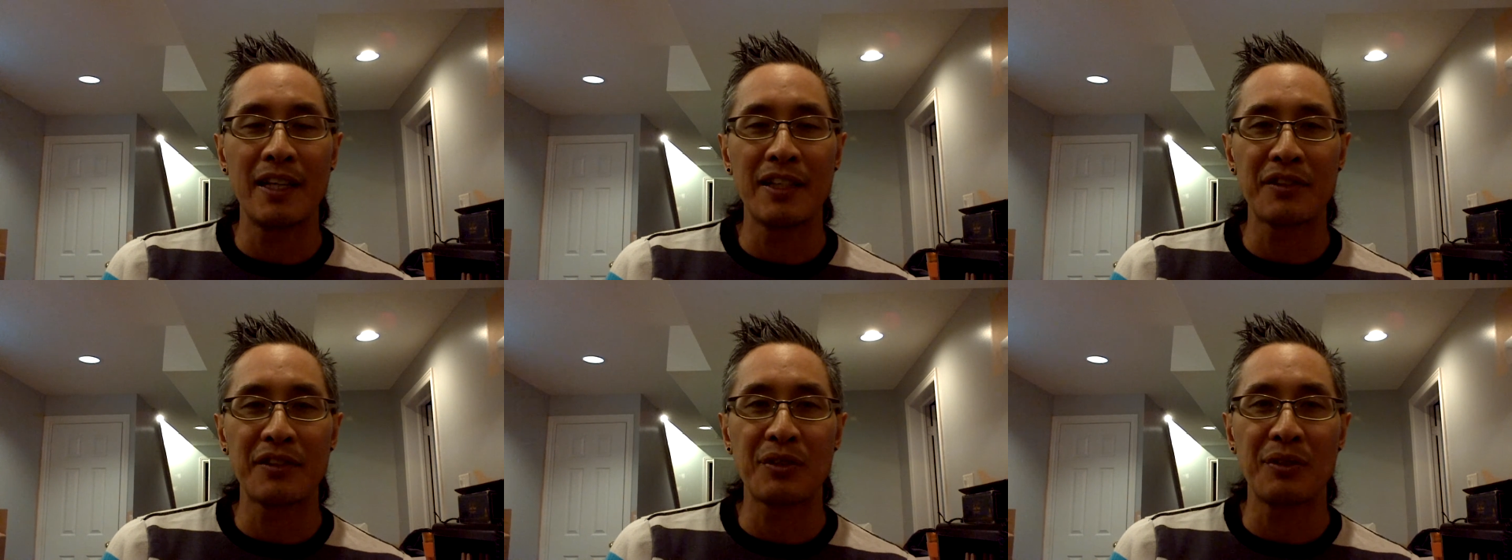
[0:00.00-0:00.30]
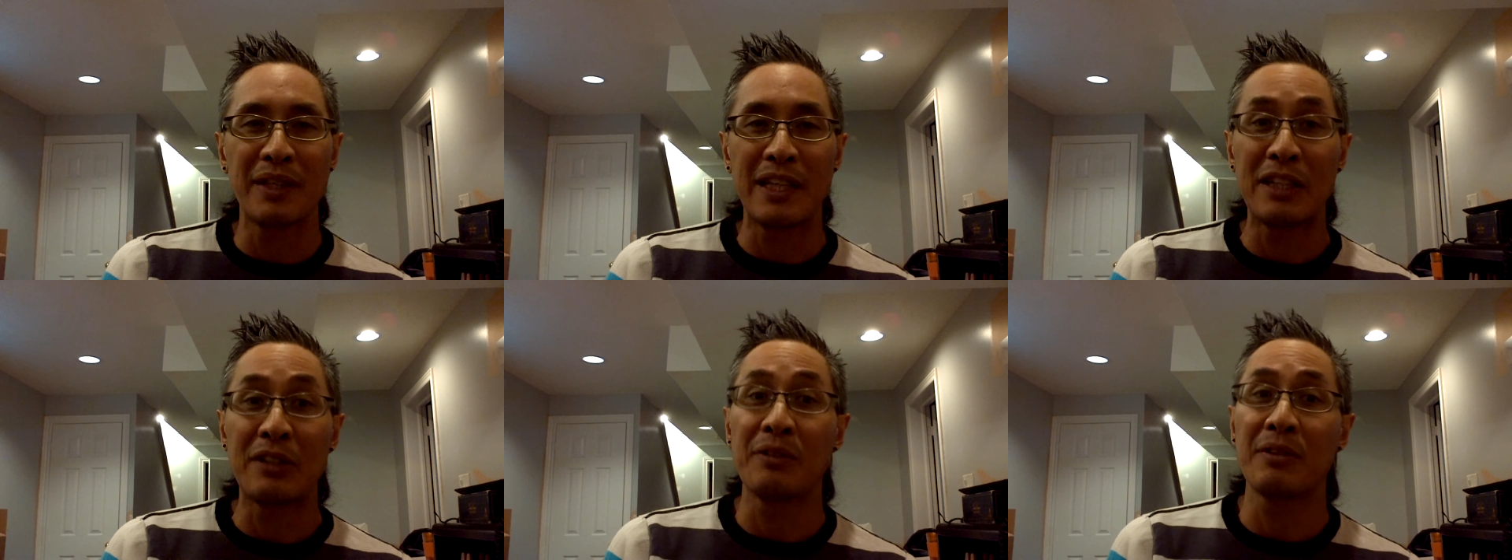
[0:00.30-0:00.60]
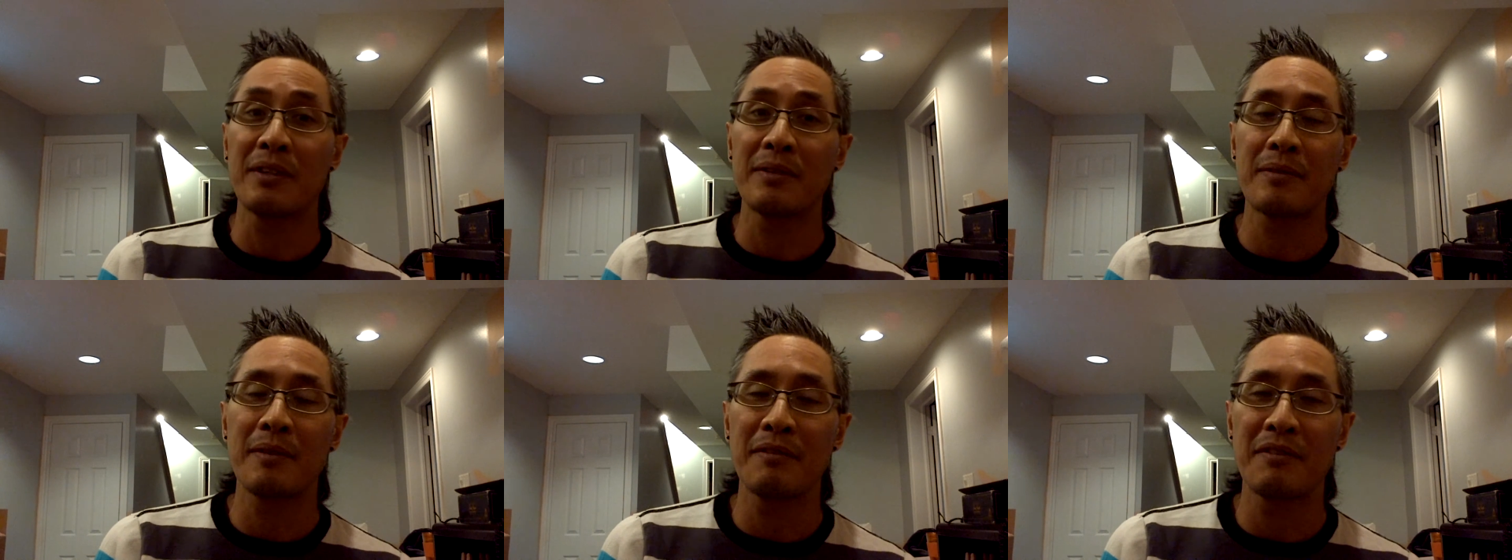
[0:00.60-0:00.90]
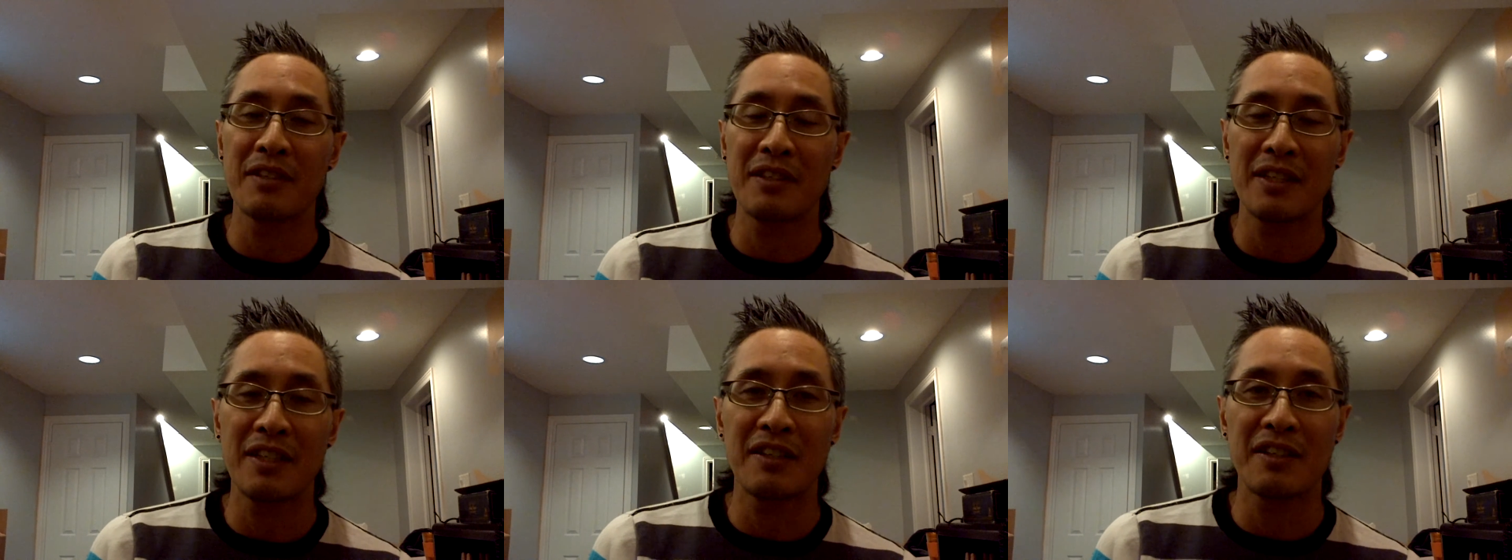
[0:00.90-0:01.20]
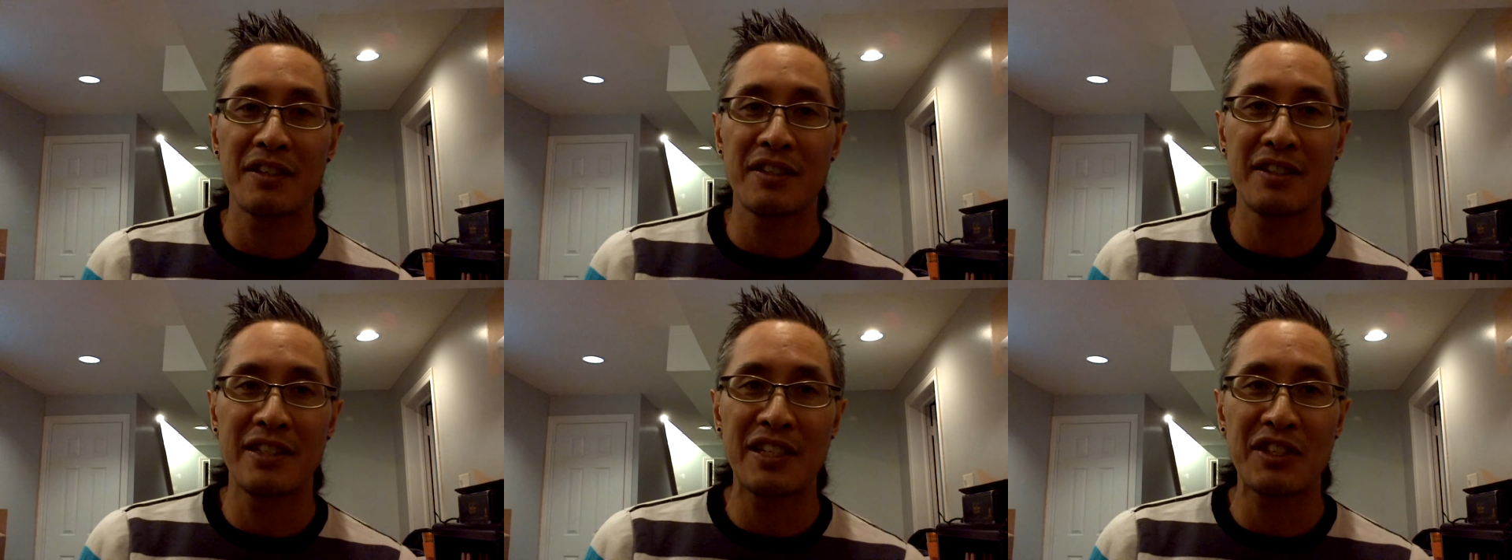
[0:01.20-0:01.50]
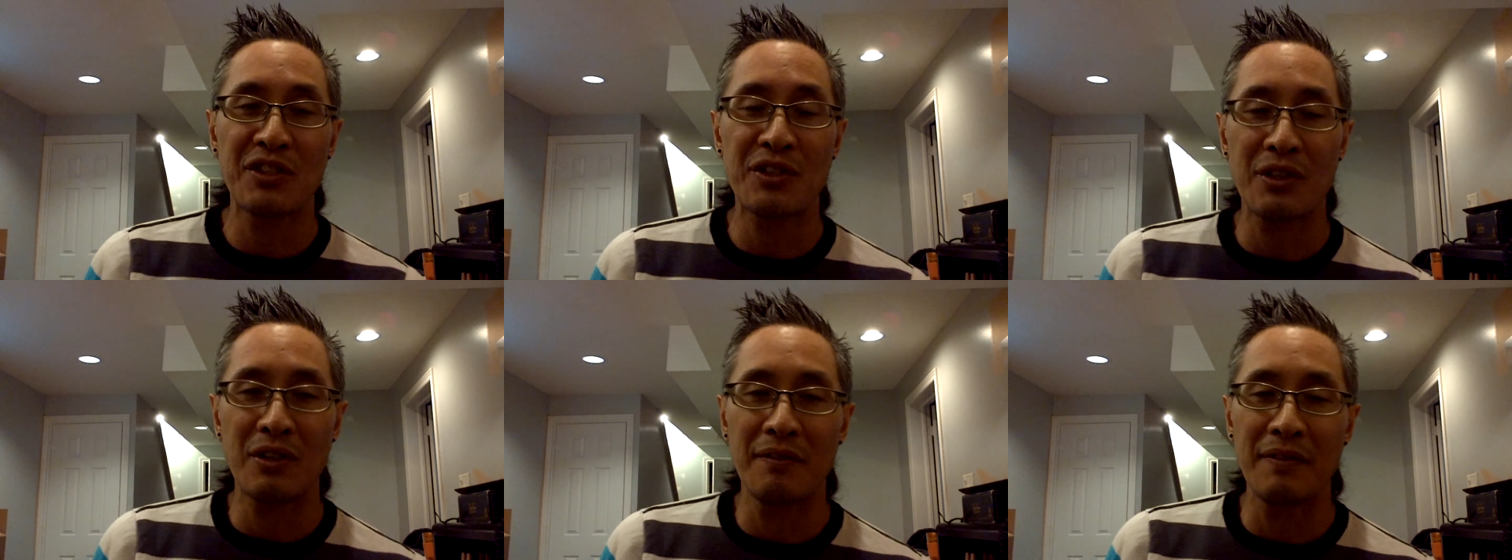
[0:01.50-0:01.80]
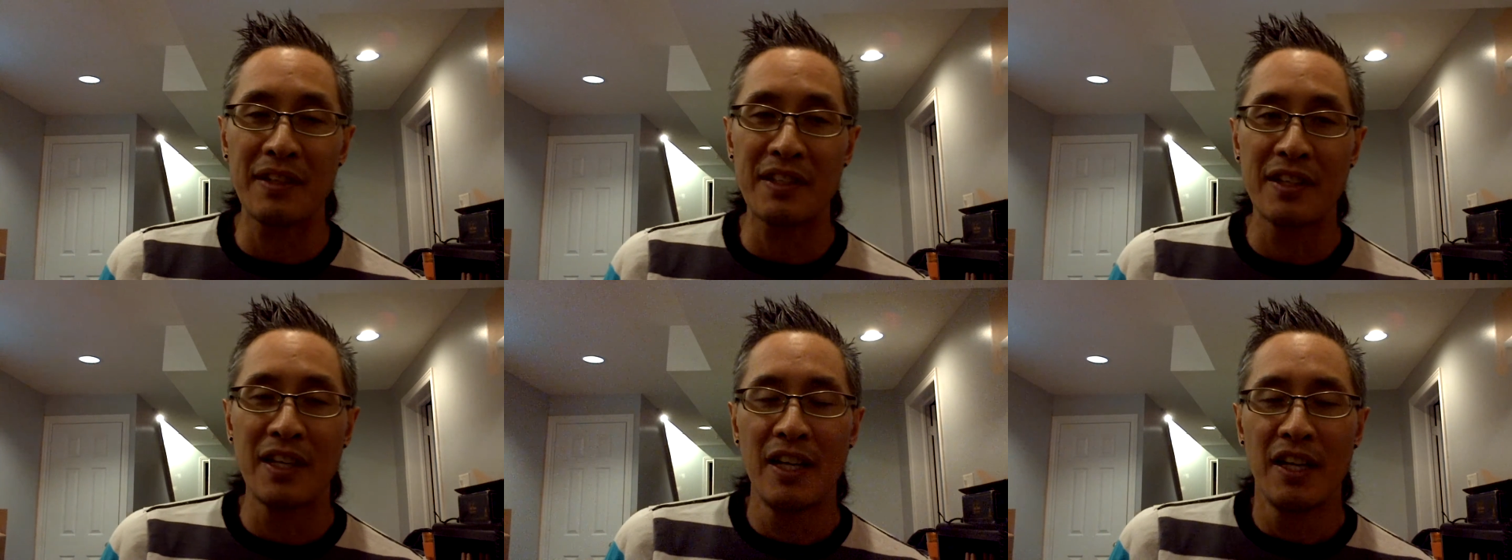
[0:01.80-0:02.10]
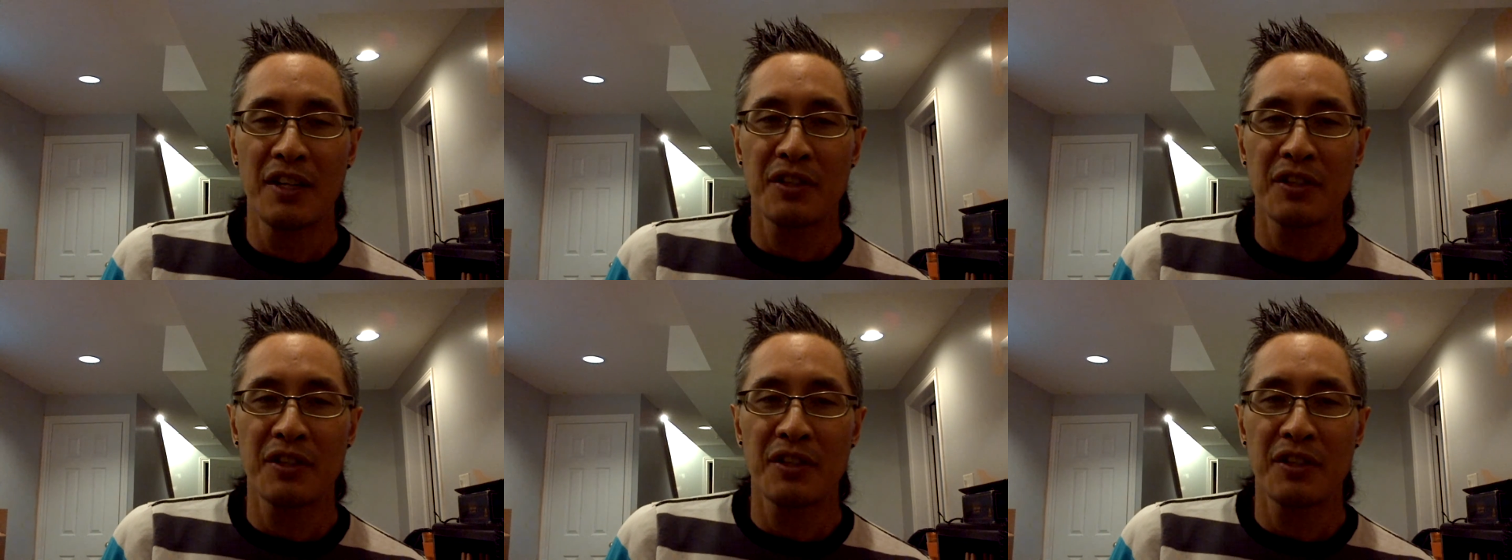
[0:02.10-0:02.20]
So they do themselves a disservice.